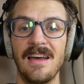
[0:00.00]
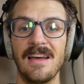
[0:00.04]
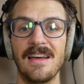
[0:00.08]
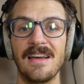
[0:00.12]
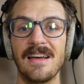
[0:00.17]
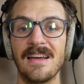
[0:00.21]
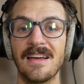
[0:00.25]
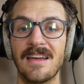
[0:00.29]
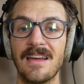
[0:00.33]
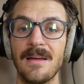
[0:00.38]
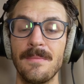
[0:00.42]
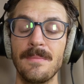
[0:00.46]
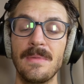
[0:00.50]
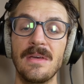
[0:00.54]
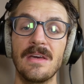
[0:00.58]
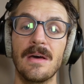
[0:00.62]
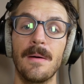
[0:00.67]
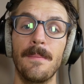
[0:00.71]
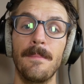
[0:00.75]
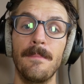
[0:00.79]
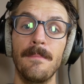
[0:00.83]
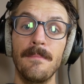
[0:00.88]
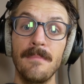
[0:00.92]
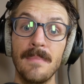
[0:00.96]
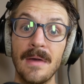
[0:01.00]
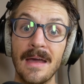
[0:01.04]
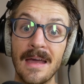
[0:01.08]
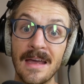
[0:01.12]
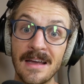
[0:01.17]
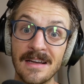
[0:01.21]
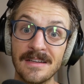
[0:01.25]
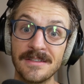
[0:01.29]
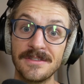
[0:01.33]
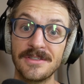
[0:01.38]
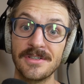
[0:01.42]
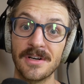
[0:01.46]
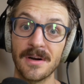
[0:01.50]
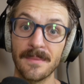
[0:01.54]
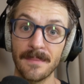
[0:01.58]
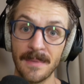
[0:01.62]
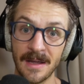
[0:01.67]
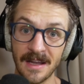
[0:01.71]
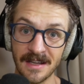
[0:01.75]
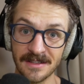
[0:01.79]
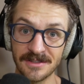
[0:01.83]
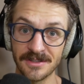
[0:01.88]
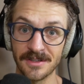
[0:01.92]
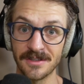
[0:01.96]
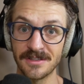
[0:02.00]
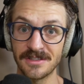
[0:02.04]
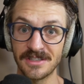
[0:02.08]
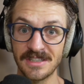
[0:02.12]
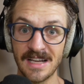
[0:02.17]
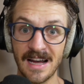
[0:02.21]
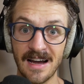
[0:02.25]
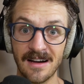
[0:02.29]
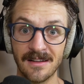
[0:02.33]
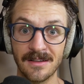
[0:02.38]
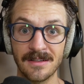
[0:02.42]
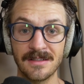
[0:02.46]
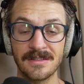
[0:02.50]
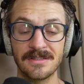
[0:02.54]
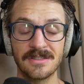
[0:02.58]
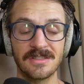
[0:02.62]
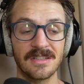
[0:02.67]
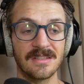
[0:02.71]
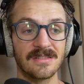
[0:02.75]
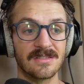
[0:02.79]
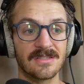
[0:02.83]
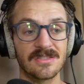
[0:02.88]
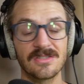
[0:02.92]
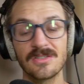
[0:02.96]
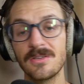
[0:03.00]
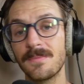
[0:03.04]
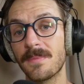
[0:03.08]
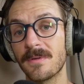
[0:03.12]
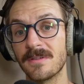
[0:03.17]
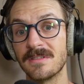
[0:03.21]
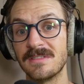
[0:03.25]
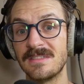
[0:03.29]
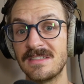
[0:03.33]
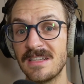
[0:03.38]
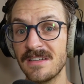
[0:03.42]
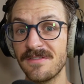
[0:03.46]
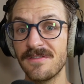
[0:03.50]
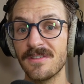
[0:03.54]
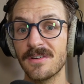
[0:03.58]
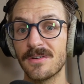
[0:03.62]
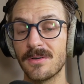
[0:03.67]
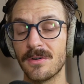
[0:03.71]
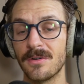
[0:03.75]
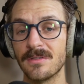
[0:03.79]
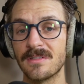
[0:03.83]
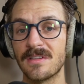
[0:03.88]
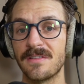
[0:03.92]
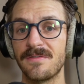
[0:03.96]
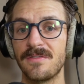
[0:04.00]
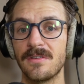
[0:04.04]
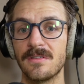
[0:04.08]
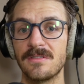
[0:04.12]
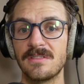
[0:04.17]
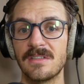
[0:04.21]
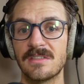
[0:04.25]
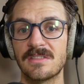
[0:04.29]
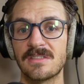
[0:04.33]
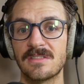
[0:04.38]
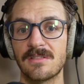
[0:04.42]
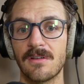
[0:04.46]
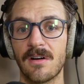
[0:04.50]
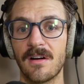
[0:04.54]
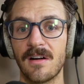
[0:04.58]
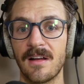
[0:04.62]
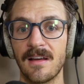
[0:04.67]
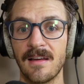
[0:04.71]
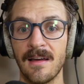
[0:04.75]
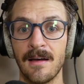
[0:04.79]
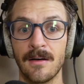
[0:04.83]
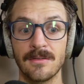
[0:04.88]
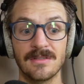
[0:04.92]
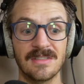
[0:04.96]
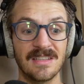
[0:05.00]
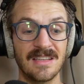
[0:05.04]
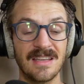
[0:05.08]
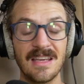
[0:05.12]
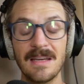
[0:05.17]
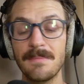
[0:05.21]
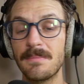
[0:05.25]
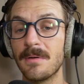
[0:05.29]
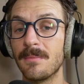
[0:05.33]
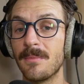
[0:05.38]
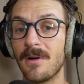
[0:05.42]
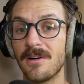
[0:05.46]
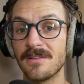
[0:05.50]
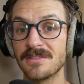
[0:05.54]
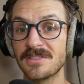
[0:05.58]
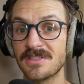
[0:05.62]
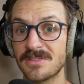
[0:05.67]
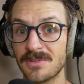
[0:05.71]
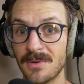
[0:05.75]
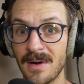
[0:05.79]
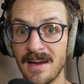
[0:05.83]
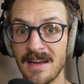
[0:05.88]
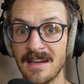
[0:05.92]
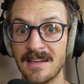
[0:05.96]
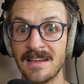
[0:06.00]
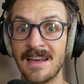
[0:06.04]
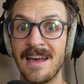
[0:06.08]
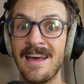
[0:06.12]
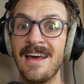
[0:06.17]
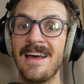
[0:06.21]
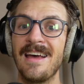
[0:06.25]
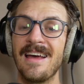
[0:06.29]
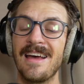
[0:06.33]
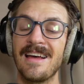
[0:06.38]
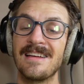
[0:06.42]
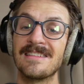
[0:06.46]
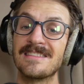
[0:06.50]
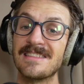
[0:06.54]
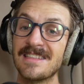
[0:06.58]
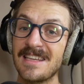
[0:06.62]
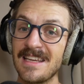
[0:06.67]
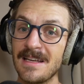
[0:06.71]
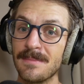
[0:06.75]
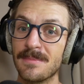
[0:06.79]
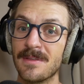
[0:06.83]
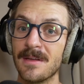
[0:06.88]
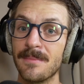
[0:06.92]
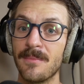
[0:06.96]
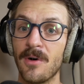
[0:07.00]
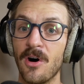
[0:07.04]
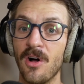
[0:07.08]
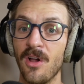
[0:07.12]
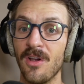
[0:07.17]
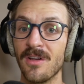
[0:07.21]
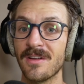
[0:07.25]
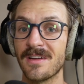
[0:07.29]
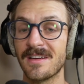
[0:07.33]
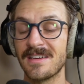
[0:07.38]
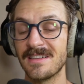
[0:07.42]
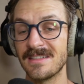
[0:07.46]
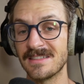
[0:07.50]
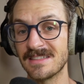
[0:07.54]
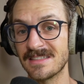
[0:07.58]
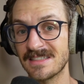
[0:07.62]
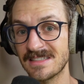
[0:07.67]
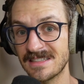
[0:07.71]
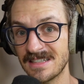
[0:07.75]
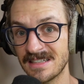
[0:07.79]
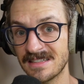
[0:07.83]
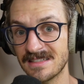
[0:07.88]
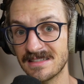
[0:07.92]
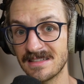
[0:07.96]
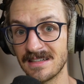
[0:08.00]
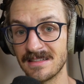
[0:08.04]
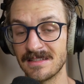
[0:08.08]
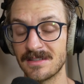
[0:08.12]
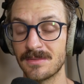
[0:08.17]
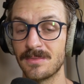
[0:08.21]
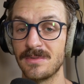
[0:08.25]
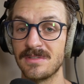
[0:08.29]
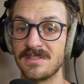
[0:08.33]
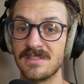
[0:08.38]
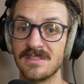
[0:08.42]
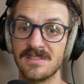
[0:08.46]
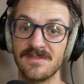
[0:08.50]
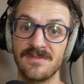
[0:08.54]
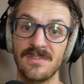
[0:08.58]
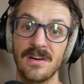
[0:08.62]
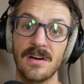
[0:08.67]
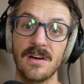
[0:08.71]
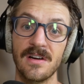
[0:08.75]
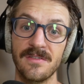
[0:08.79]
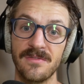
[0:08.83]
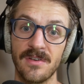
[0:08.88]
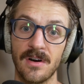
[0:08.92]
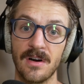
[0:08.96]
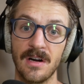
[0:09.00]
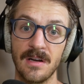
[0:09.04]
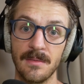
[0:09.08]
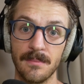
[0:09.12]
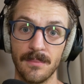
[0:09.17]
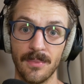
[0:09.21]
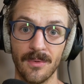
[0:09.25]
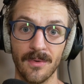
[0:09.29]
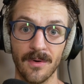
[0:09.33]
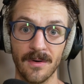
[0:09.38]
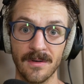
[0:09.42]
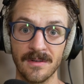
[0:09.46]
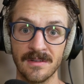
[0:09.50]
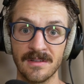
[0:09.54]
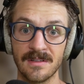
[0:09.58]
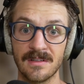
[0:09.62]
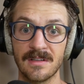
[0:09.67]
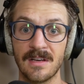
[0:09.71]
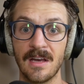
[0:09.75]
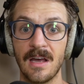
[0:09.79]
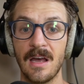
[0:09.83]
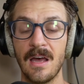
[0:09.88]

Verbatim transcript: it can be a major, major challenge and super difficult if you're just starting out to keep them all straight and to keep them all consistent, which is very, very important.